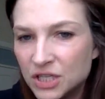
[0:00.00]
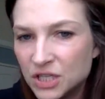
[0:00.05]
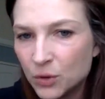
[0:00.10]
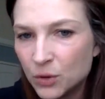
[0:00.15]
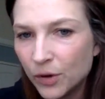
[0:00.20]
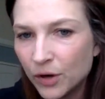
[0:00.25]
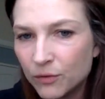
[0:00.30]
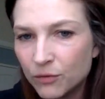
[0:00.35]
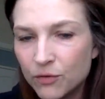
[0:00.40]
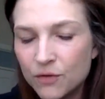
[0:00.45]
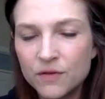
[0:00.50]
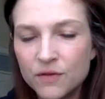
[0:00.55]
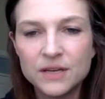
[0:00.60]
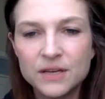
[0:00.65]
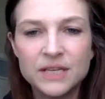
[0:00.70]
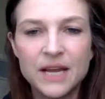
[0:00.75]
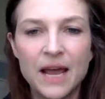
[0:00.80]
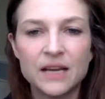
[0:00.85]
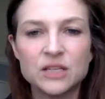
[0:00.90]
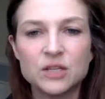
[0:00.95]
to work through the
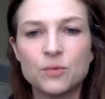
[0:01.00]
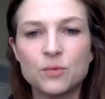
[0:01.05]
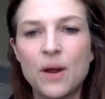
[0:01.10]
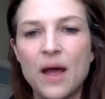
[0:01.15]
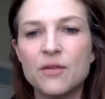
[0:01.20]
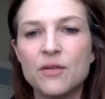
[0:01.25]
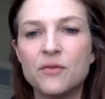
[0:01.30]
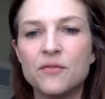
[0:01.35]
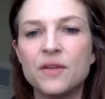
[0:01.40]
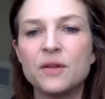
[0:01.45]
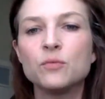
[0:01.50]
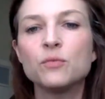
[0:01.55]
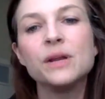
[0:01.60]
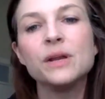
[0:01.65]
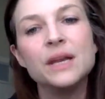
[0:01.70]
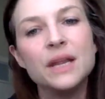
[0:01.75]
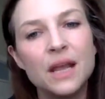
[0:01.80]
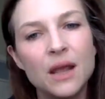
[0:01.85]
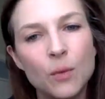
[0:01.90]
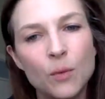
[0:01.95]
text rather than
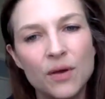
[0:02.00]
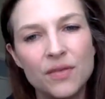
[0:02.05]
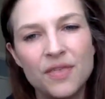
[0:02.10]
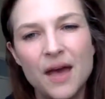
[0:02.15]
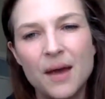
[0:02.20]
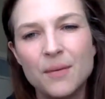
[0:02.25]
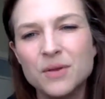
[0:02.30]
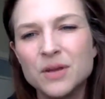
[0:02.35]
reading it with them.